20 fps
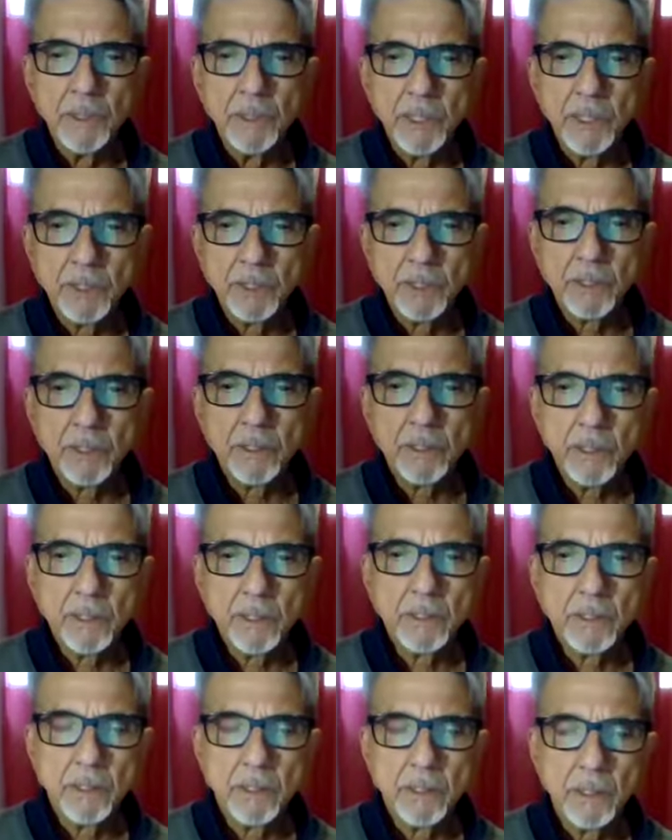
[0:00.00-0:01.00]

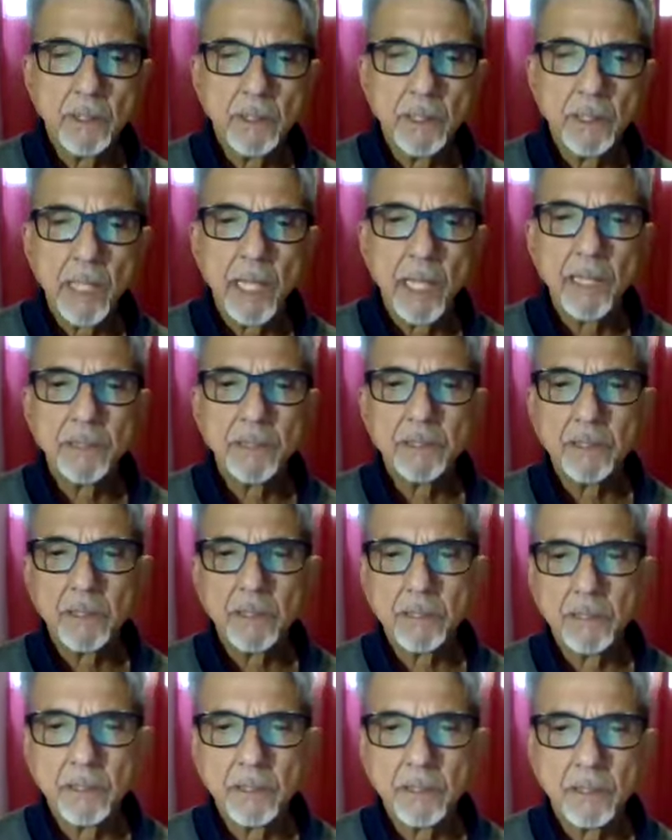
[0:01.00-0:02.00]
It has
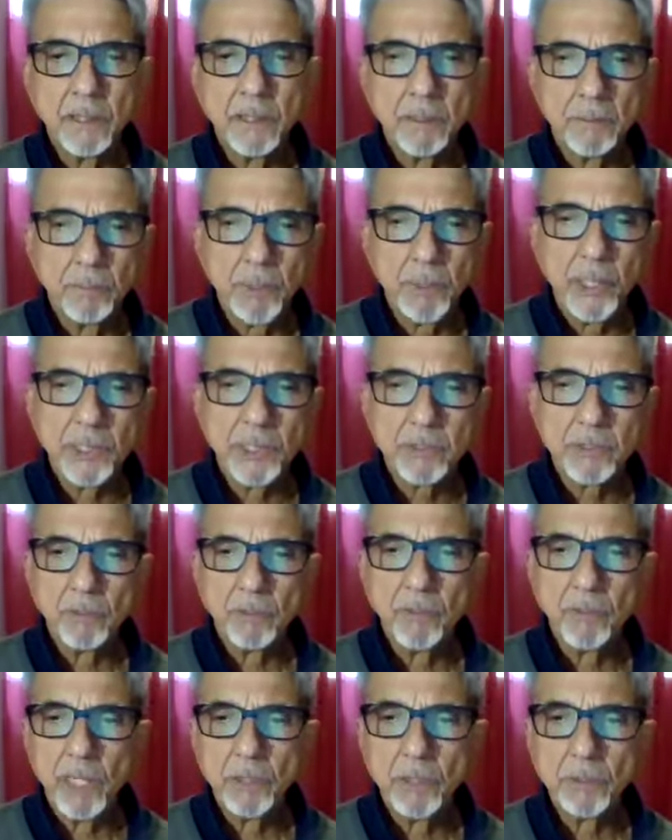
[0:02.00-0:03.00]
certain practical
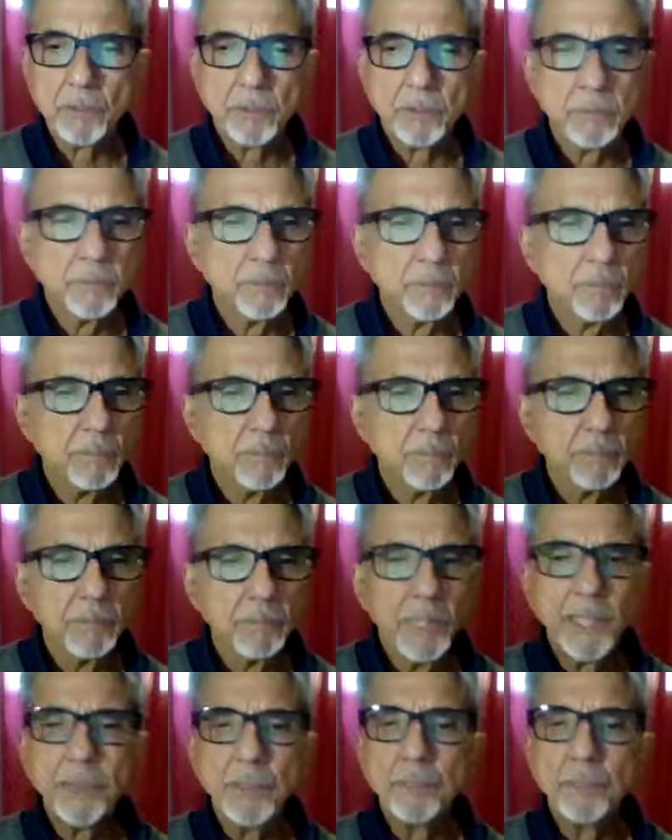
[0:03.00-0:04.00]
value.
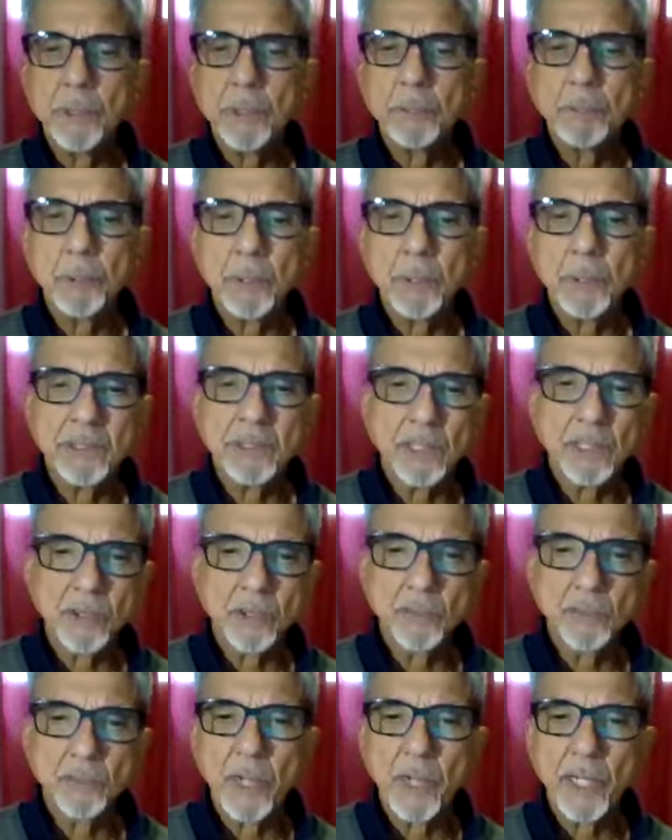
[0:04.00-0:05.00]
Many people are
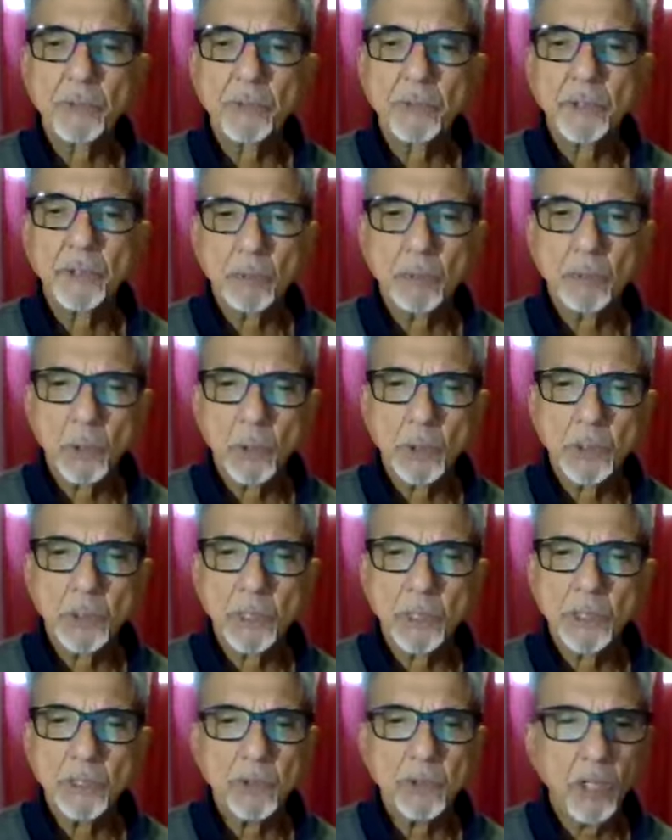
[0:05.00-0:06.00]
satisfied with
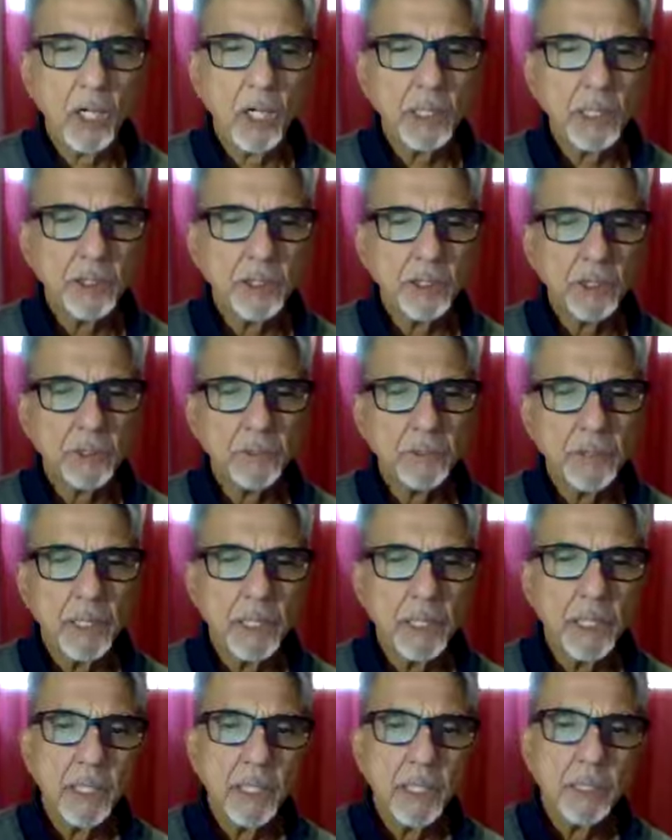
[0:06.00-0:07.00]
worldly knowledge
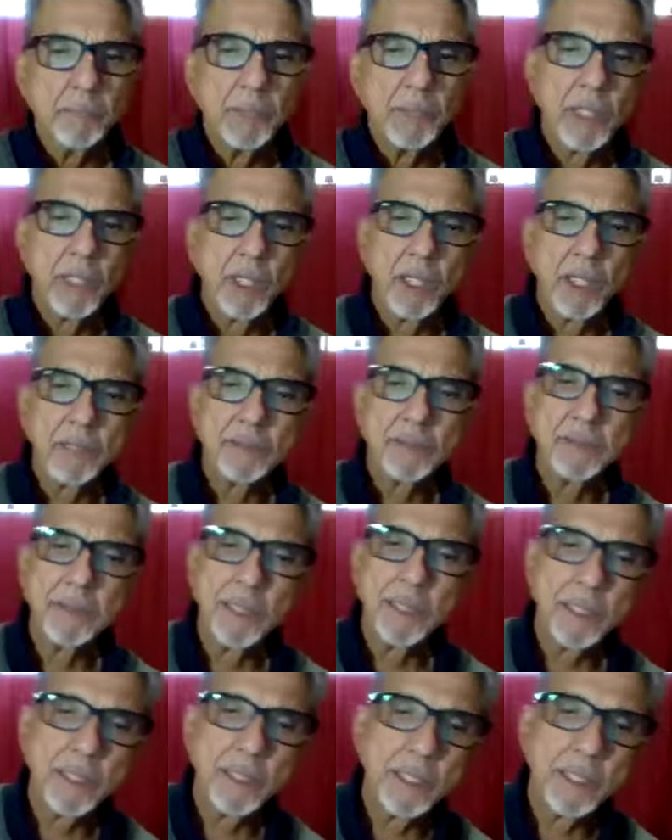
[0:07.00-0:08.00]
because
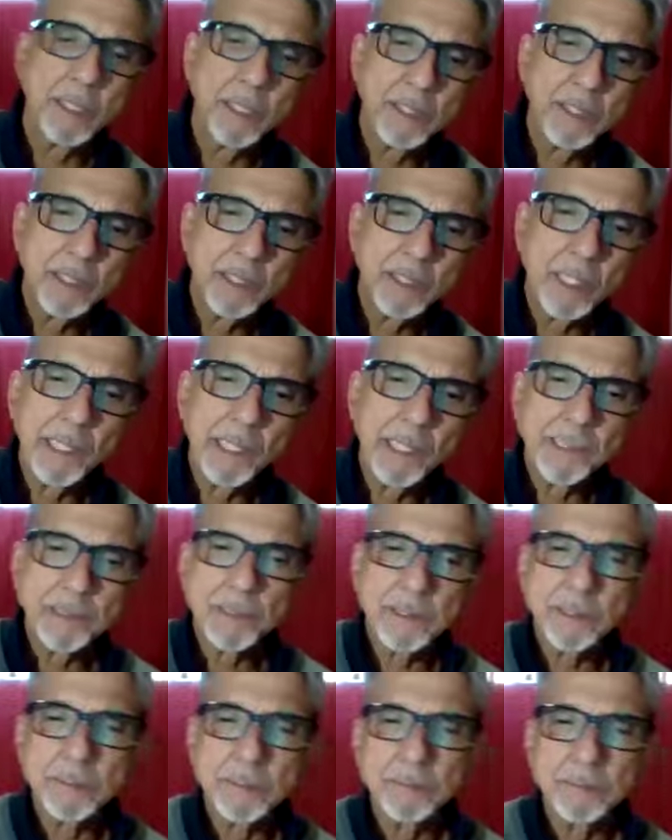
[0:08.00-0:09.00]
their
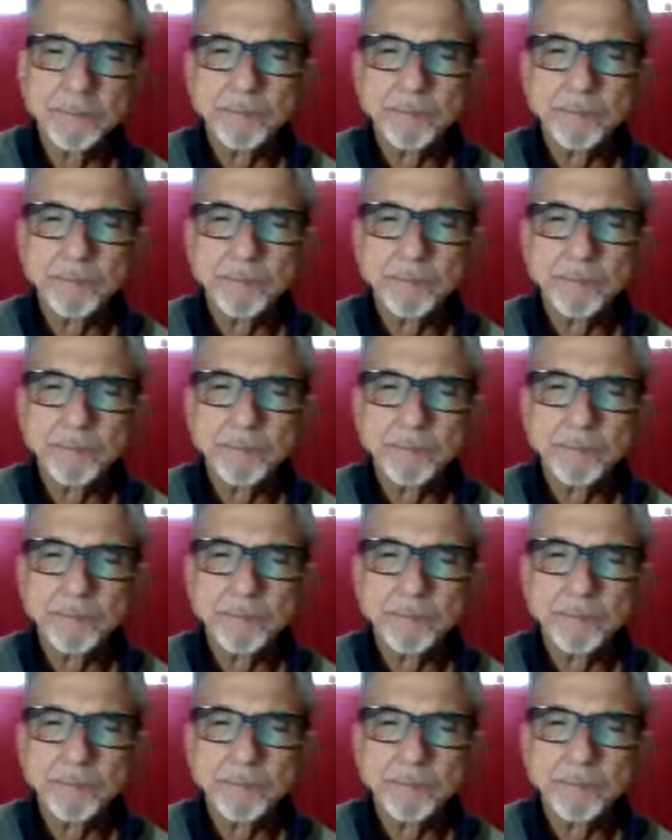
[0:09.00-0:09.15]
intellect